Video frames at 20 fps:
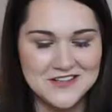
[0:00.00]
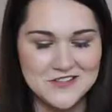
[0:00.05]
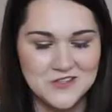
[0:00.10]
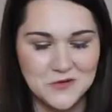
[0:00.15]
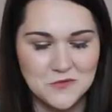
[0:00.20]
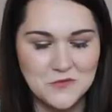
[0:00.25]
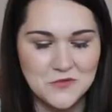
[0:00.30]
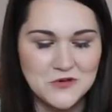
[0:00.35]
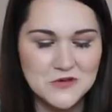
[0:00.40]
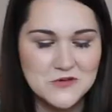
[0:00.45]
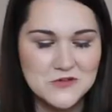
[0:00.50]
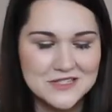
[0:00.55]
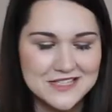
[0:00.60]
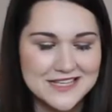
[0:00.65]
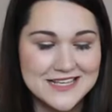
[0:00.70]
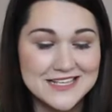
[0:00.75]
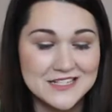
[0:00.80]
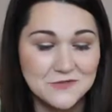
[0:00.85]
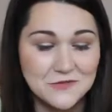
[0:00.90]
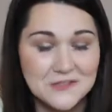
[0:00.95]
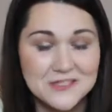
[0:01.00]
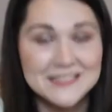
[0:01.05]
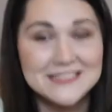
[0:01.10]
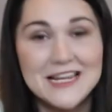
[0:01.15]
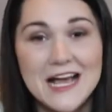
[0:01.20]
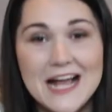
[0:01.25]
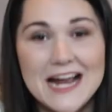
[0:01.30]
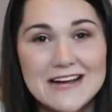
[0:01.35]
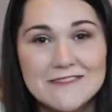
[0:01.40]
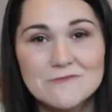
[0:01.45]
So Bruce is really
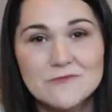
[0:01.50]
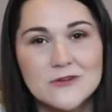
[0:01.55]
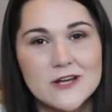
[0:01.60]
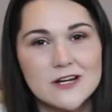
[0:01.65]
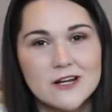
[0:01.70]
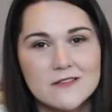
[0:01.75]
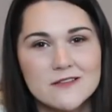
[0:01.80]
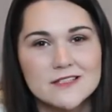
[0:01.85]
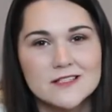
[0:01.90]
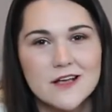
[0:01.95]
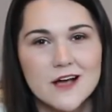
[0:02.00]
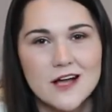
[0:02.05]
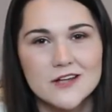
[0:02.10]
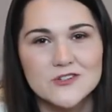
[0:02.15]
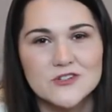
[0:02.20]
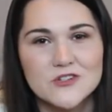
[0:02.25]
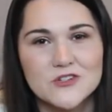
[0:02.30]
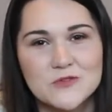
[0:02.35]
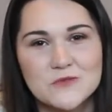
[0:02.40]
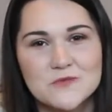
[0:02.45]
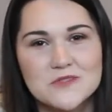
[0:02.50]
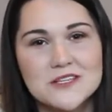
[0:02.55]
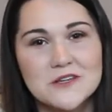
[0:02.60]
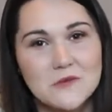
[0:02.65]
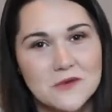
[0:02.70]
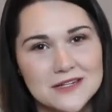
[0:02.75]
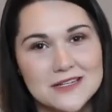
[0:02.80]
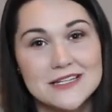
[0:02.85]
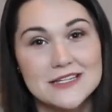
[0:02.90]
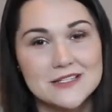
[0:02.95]
tired from trying all these costumes. He
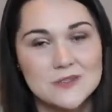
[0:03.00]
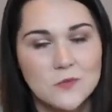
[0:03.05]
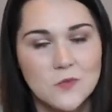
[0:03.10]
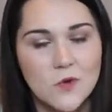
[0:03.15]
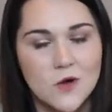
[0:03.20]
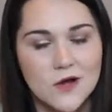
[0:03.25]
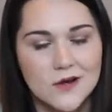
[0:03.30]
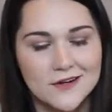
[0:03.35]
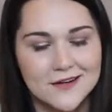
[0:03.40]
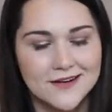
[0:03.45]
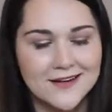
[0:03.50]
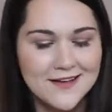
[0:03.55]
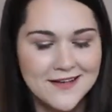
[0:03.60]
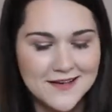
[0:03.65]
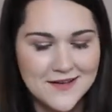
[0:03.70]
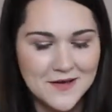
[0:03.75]
wants to eat some water.